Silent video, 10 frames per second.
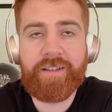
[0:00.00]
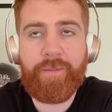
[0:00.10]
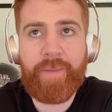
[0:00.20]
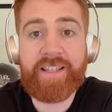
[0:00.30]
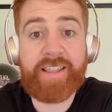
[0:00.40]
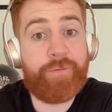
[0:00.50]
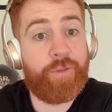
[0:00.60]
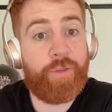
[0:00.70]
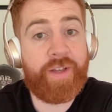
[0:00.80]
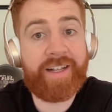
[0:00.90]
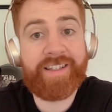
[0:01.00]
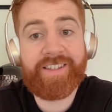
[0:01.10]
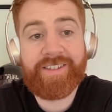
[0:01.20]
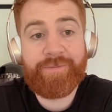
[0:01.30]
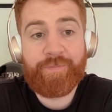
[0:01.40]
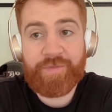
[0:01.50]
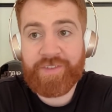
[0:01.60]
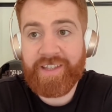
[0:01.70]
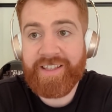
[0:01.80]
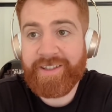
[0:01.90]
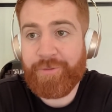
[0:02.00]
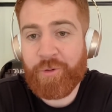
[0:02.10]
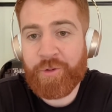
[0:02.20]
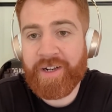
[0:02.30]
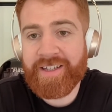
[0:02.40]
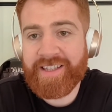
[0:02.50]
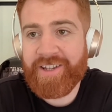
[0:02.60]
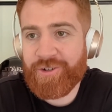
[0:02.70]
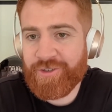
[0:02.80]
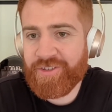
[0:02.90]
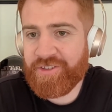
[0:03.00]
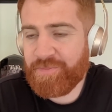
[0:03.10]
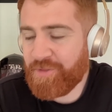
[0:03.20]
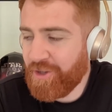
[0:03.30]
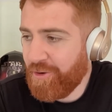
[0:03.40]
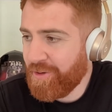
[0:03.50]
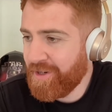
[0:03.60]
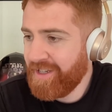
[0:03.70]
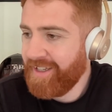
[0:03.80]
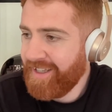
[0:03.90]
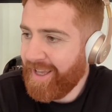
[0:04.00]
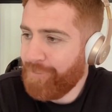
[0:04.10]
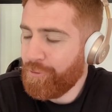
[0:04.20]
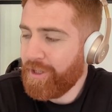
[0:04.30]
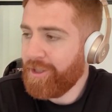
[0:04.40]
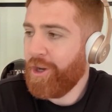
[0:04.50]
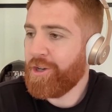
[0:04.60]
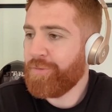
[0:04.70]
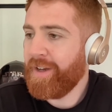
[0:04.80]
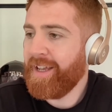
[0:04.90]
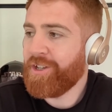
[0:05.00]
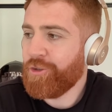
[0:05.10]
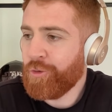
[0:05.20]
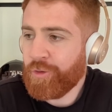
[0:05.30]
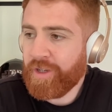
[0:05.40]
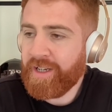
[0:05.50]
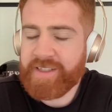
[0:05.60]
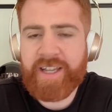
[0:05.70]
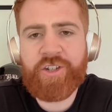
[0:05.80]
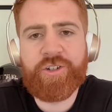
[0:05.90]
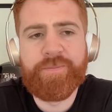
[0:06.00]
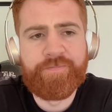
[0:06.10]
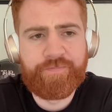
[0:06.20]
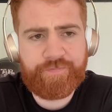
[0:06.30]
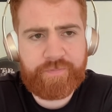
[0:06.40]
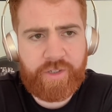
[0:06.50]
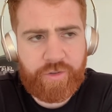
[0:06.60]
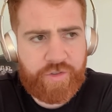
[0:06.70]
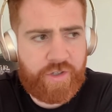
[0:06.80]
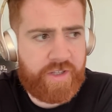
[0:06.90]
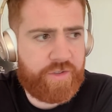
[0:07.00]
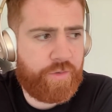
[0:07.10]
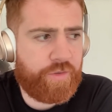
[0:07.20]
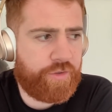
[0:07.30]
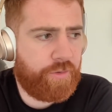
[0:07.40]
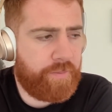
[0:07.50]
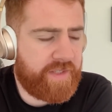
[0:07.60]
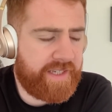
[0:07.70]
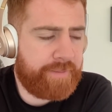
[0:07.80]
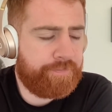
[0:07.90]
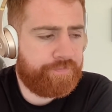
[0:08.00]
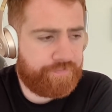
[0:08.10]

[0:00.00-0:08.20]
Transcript: means different things in different organizations. So if you're in a large financial organization and you're starting to use a Scrum team,